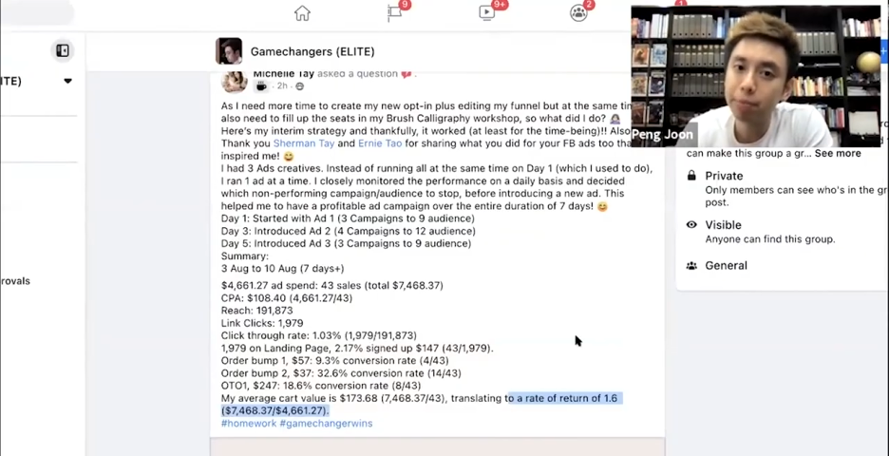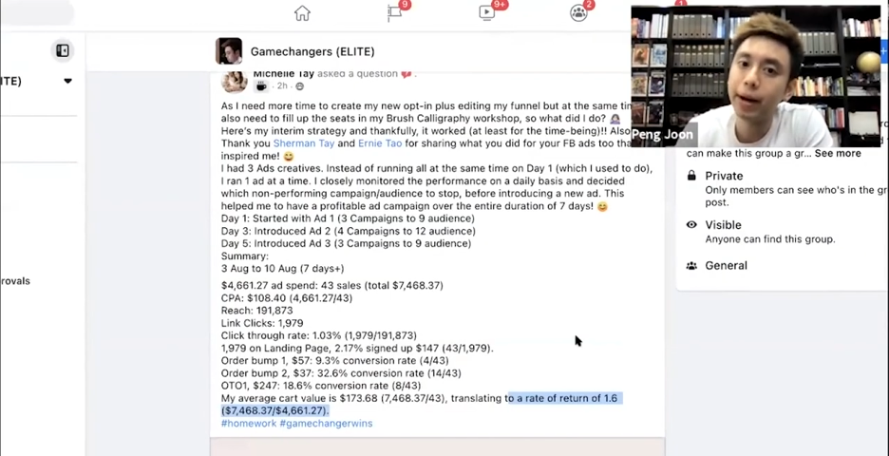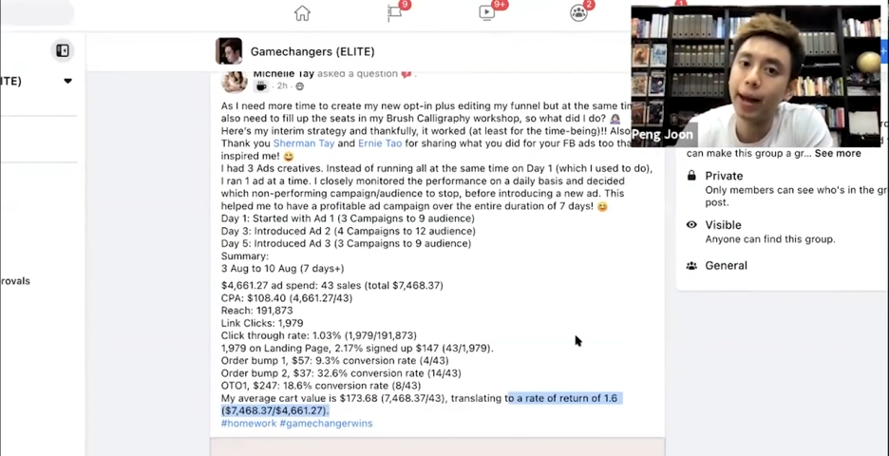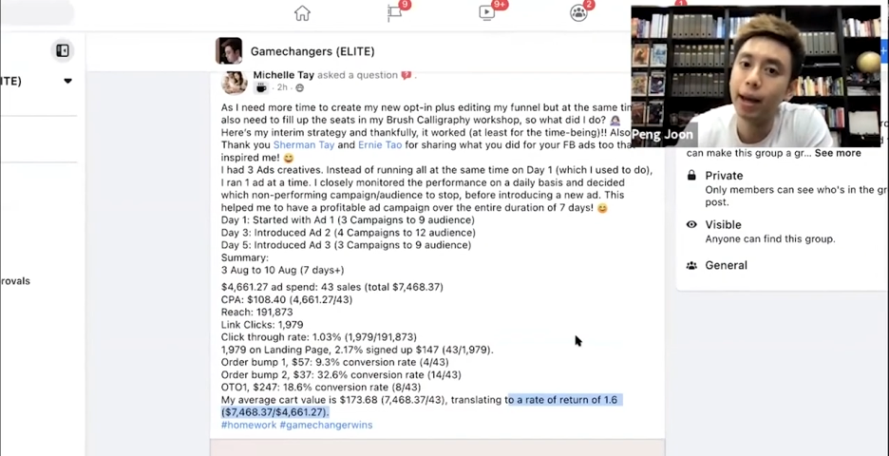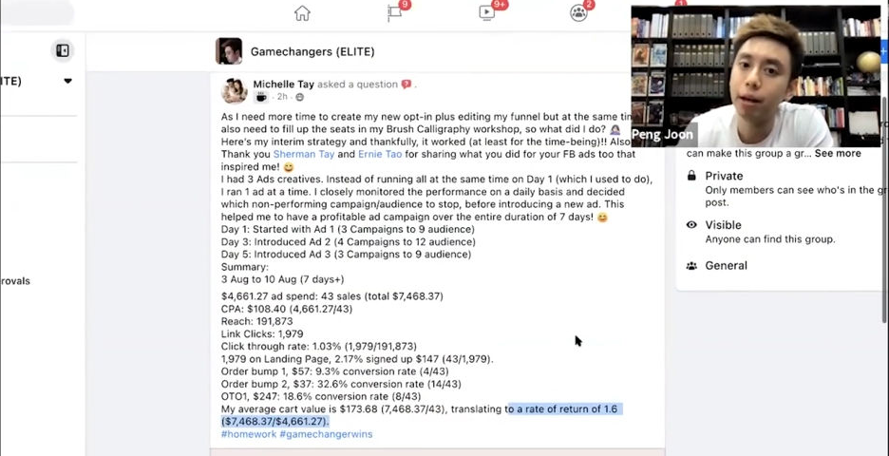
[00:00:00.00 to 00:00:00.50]
by
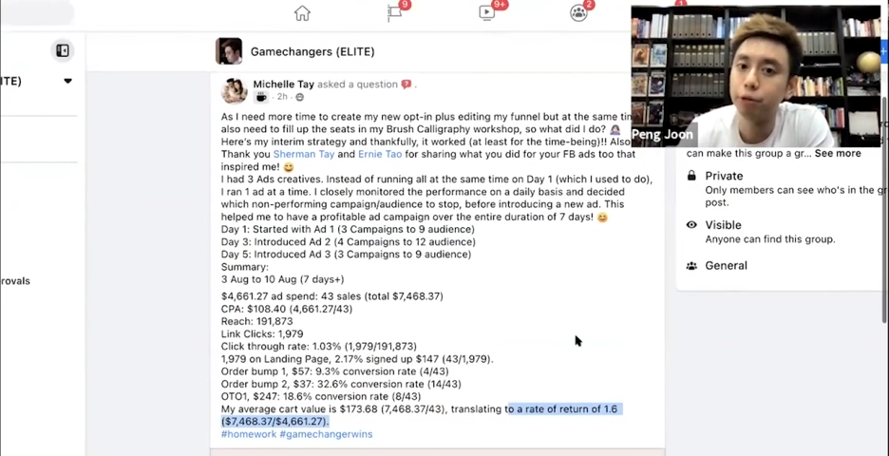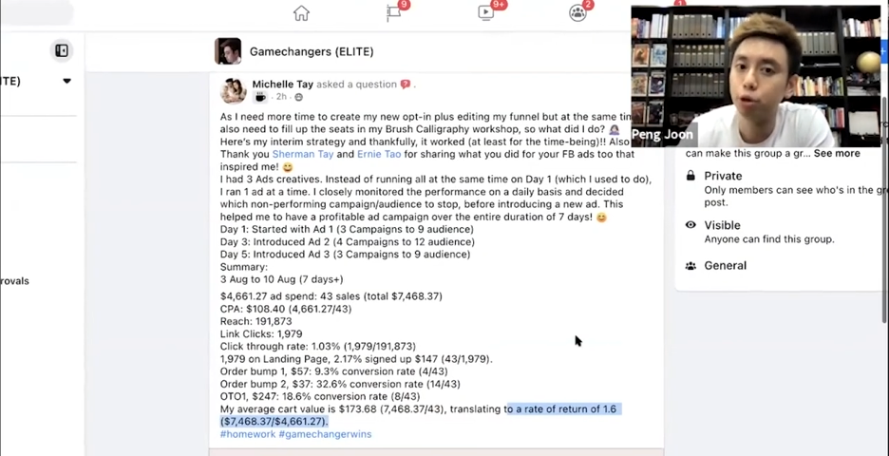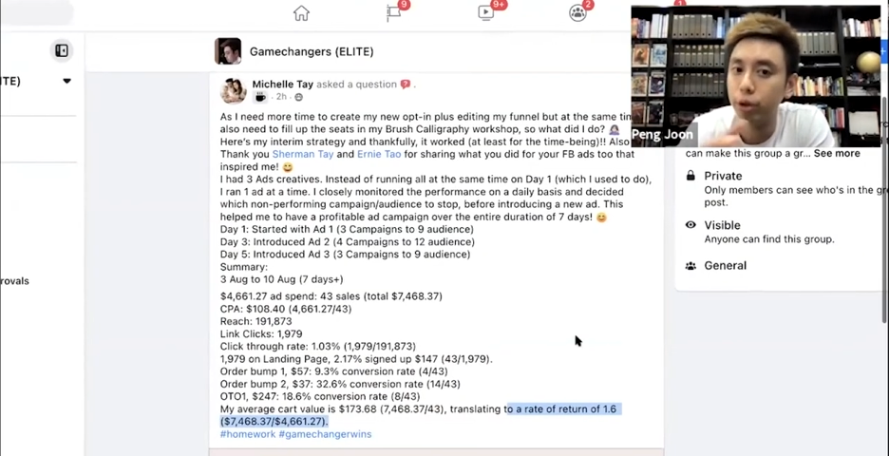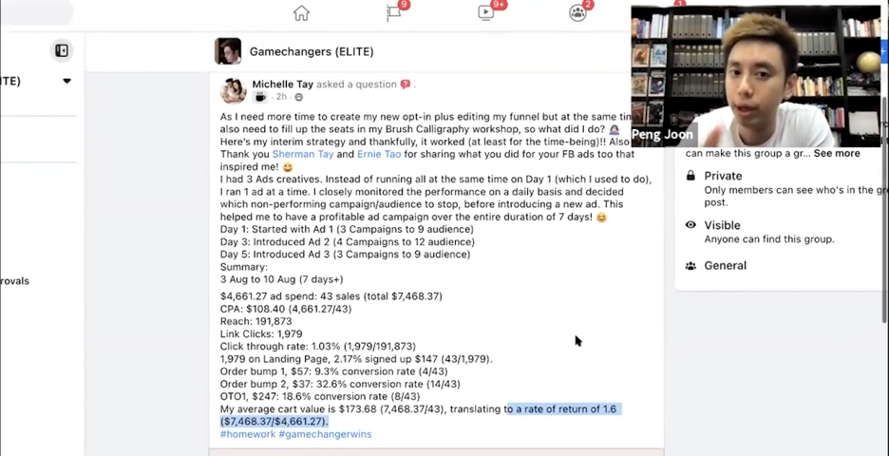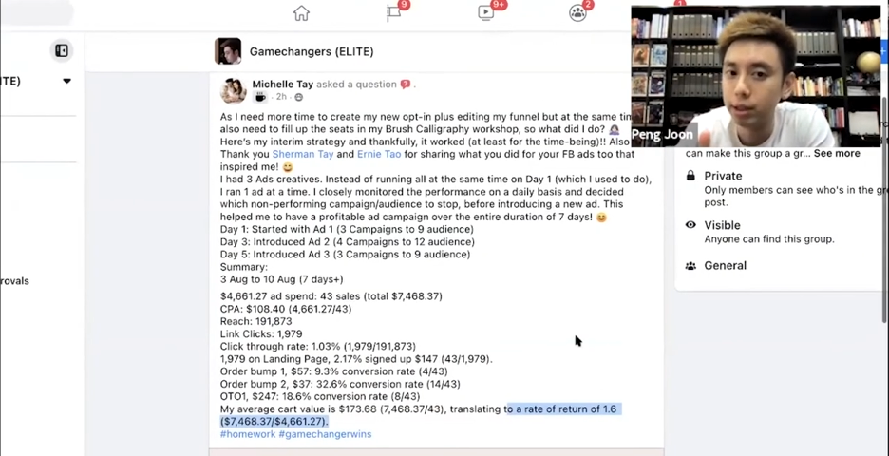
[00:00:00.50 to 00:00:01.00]
the end of
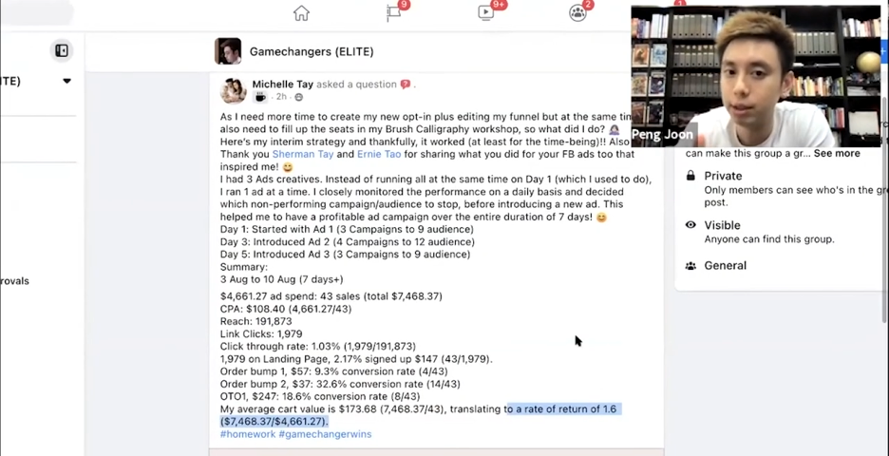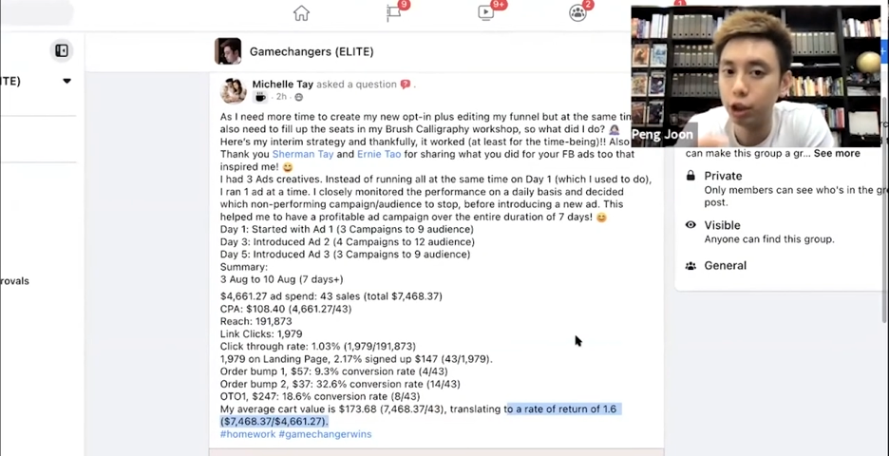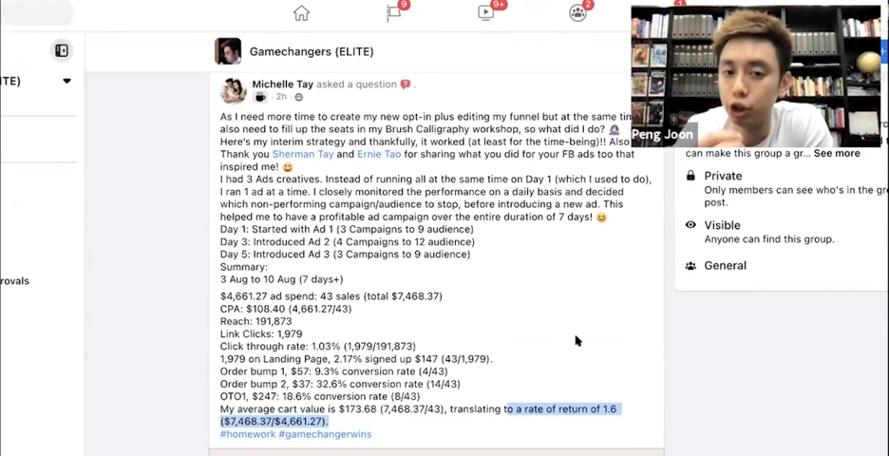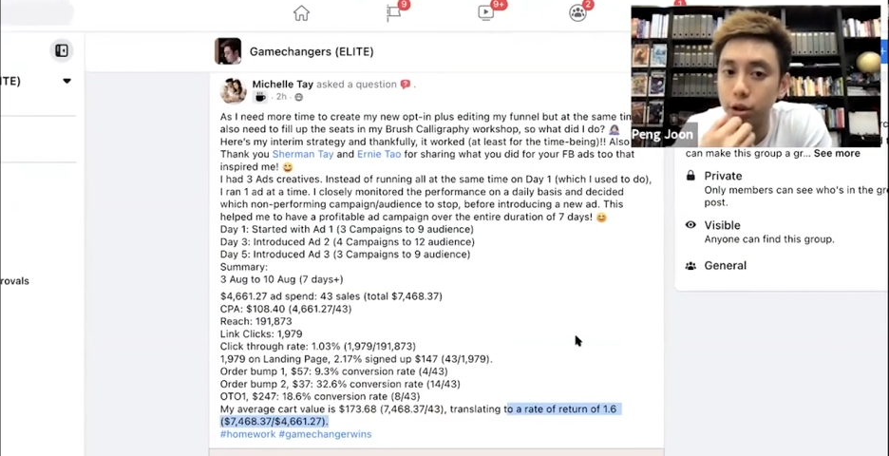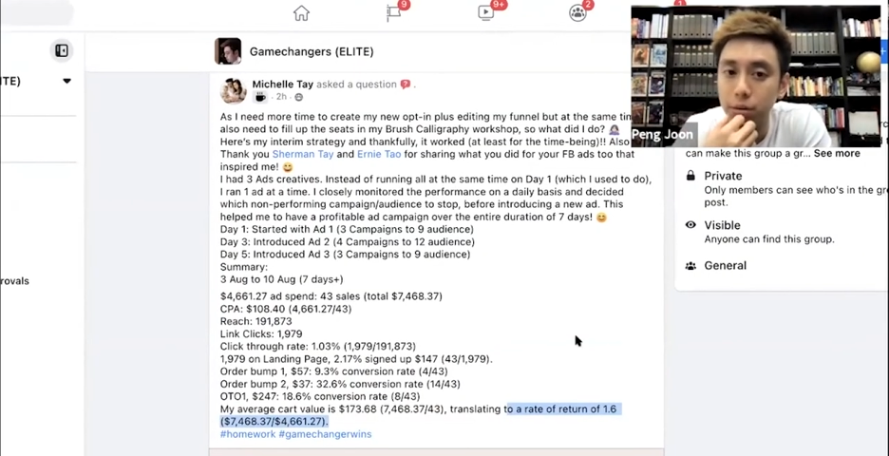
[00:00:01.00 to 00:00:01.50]
today's
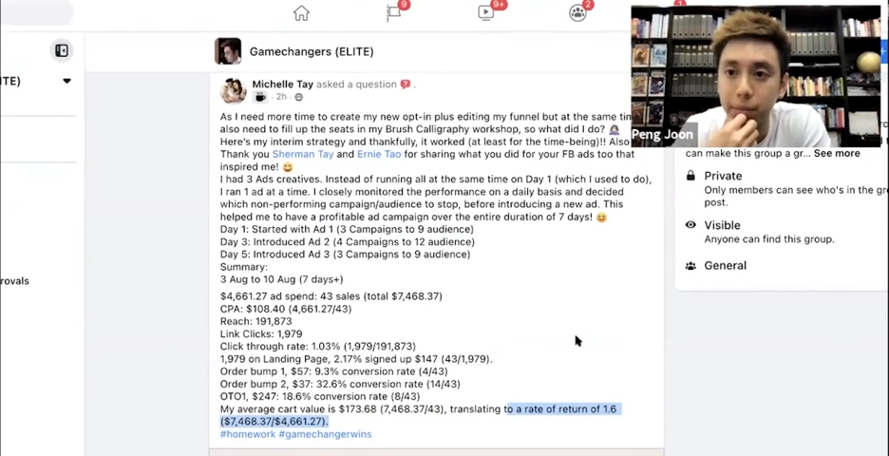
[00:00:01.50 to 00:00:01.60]
session,